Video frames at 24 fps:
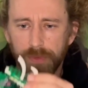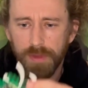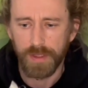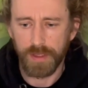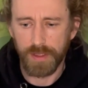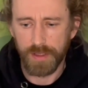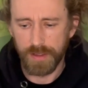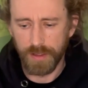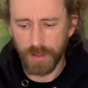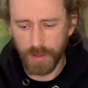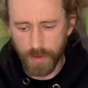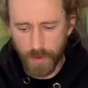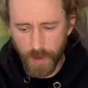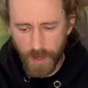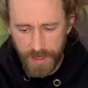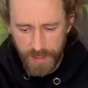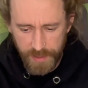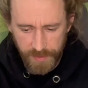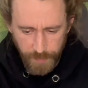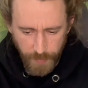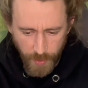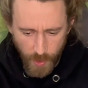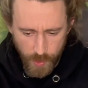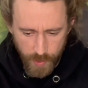quite
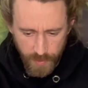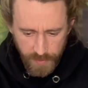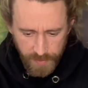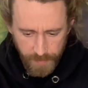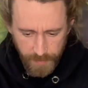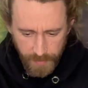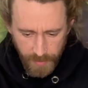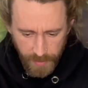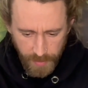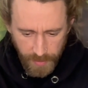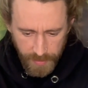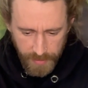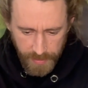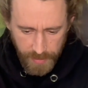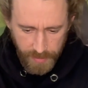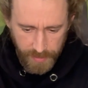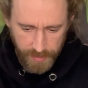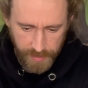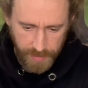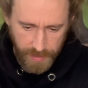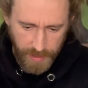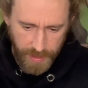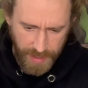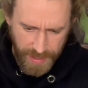as posable
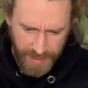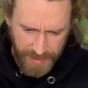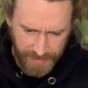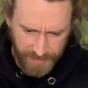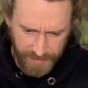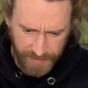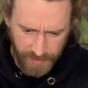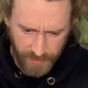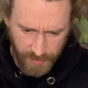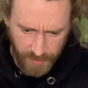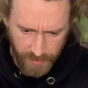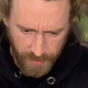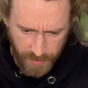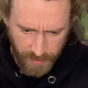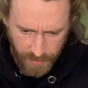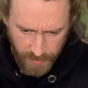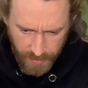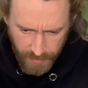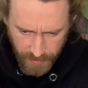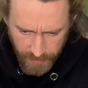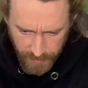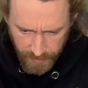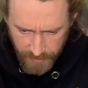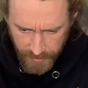as the
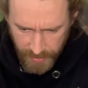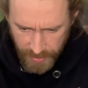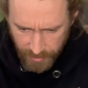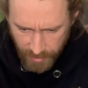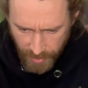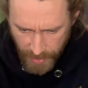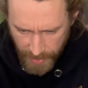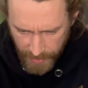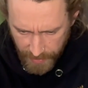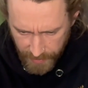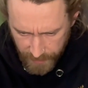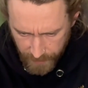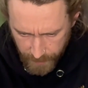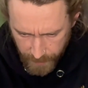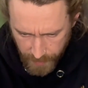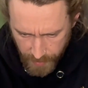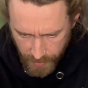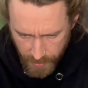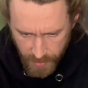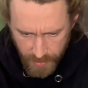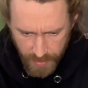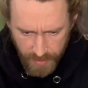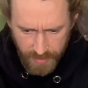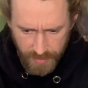T.rex,
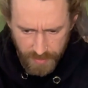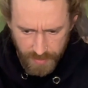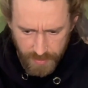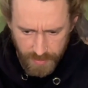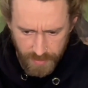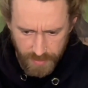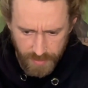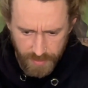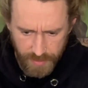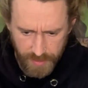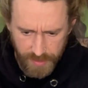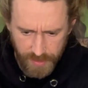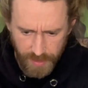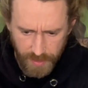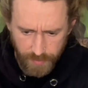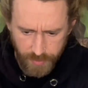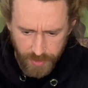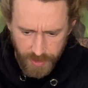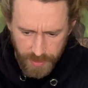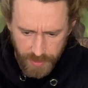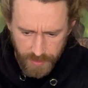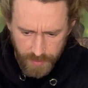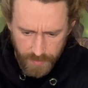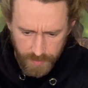but it's still
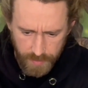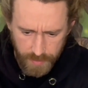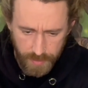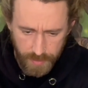pretty cool.